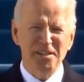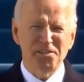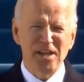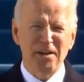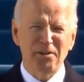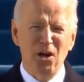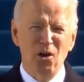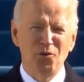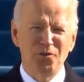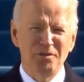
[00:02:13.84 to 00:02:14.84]
the sacred
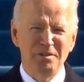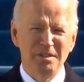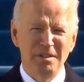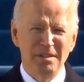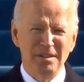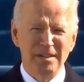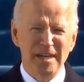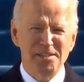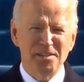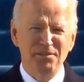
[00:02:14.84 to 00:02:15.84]
oath
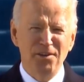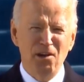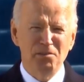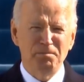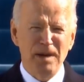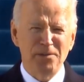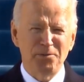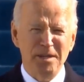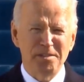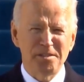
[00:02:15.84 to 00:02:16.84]
each of those
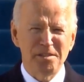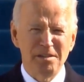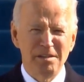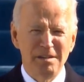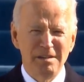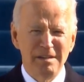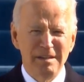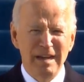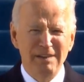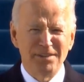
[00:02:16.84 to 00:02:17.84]
patriots
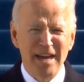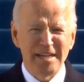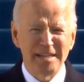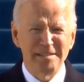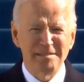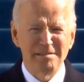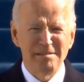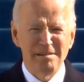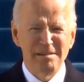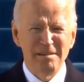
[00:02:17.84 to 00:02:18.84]
have taken,
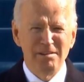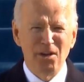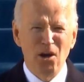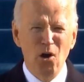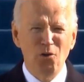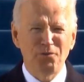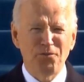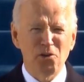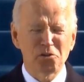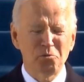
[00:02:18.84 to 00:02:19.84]
the oath
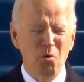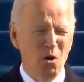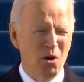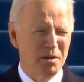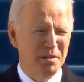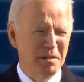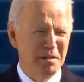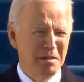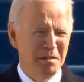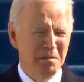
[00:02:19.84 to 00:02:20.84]
first sworn
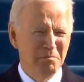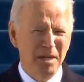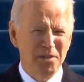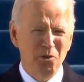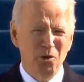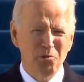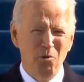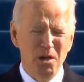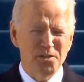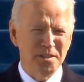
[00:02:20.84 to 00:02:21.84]
by George
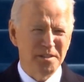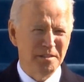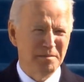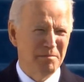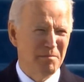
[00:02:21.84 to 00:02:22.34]
Washington.